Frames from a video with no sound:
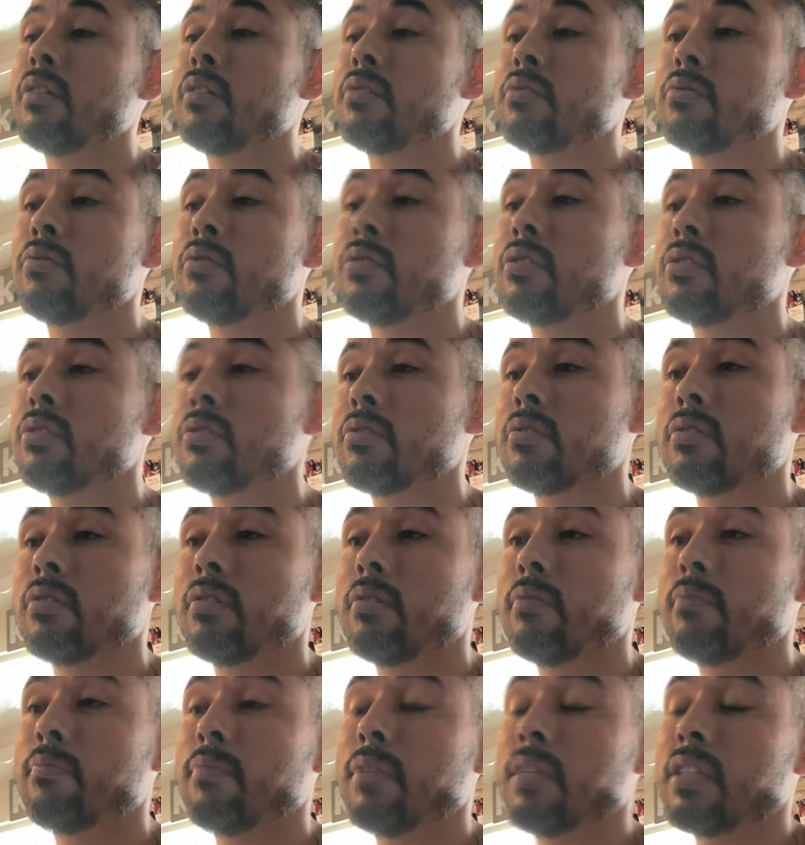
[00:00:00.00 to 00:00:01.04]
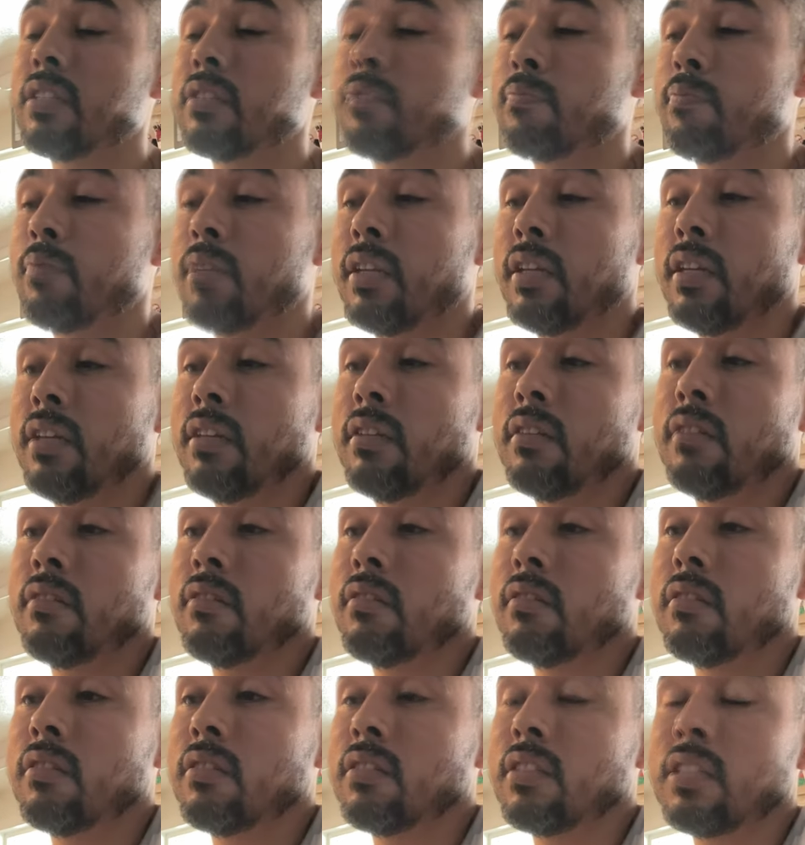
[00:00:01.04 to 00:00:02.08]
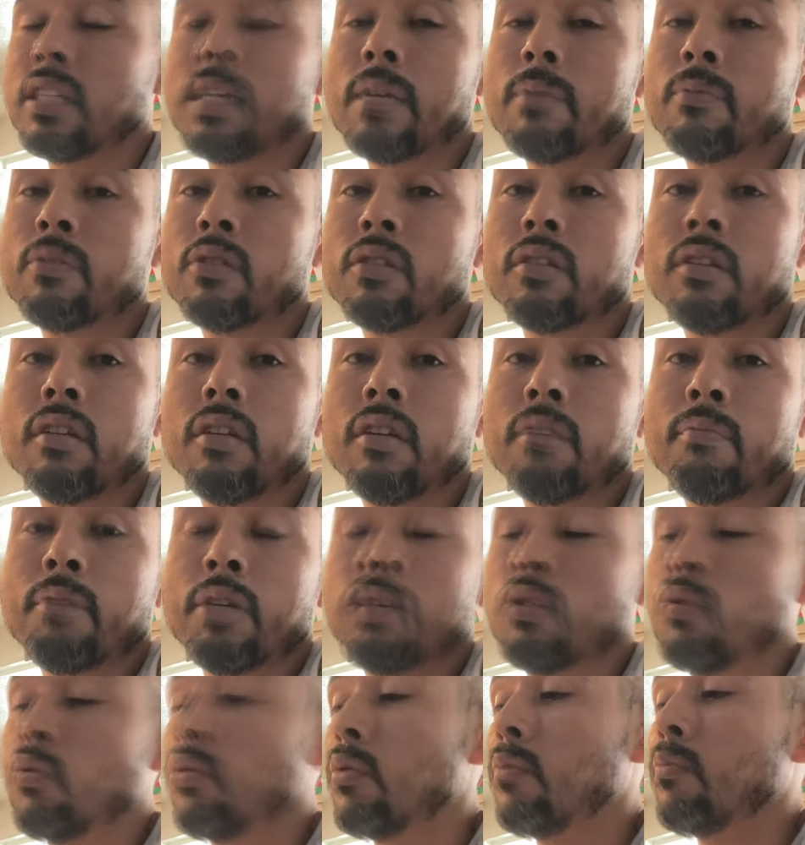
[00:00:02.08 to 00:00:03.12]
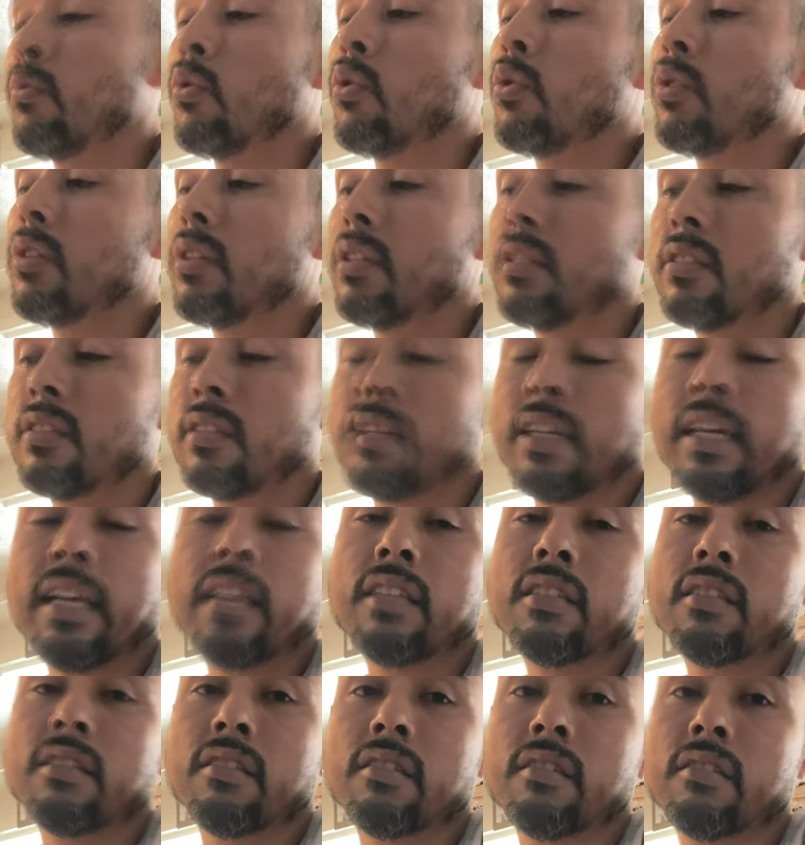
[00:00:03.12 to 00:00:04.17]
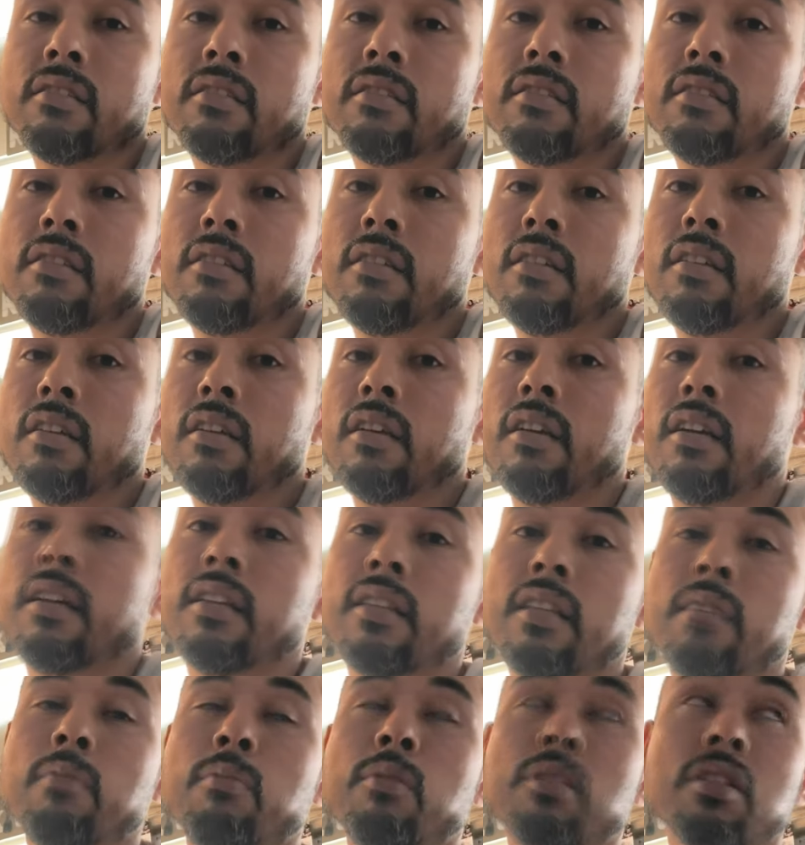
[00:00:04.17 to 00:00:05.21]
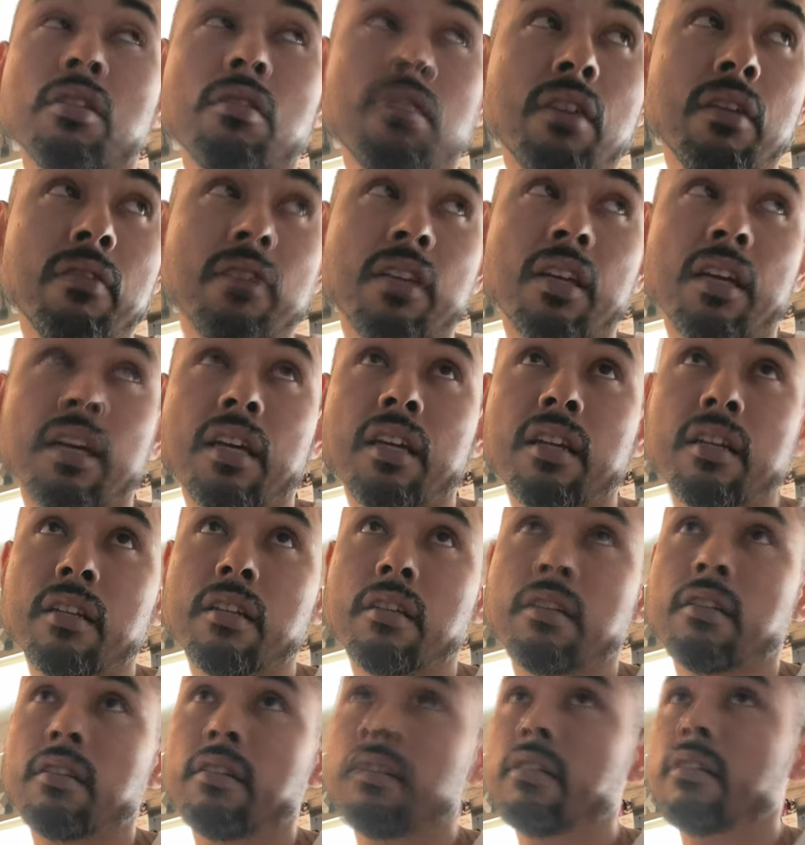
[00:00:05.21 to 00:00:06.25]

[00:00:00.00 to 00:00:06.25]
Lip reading: also just explain the steps by doing more of these analyses. And that means I don't have to edit